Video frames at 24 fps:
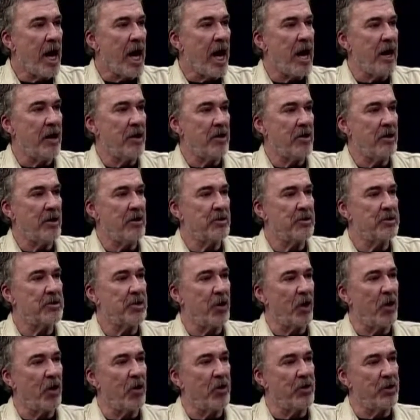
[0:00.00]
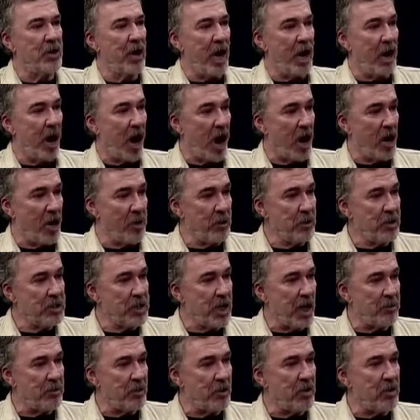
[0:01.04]
And so the Hollywood
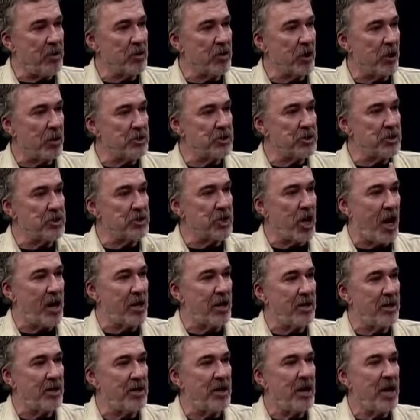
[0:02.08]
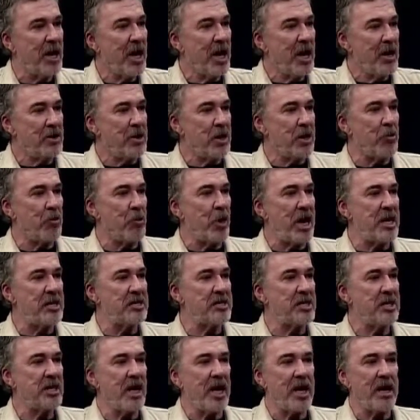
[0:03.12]
couple goes to Scotland. They
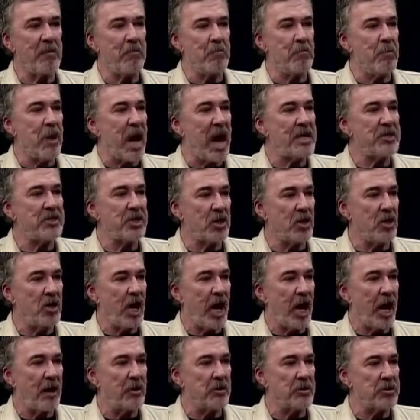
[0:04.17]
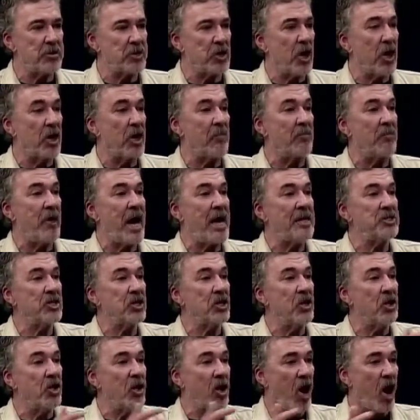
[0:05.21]
rent a magical house on a
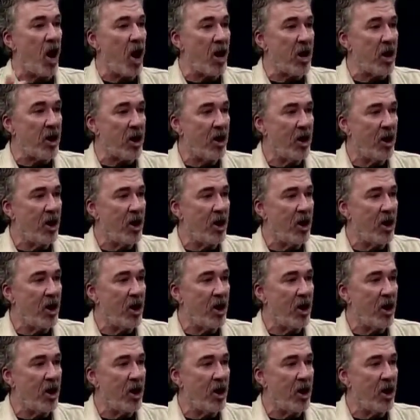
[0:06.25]
magical loch.